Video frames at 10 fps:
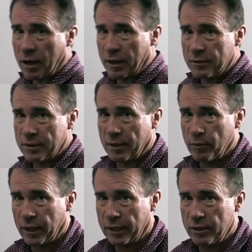Okay, so
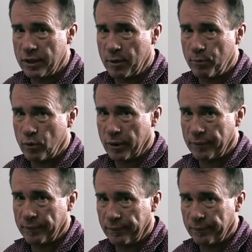we get to that point.
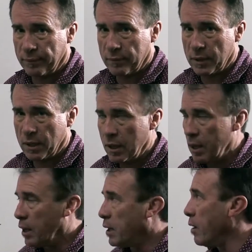
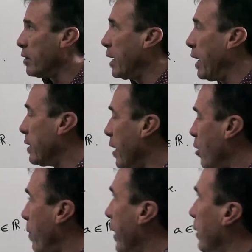Now again,
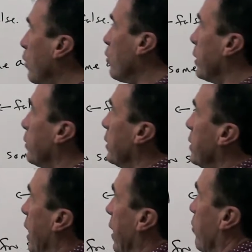go back and look at the
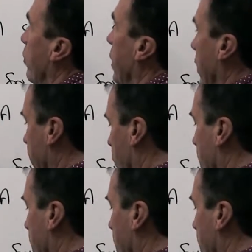data we're given.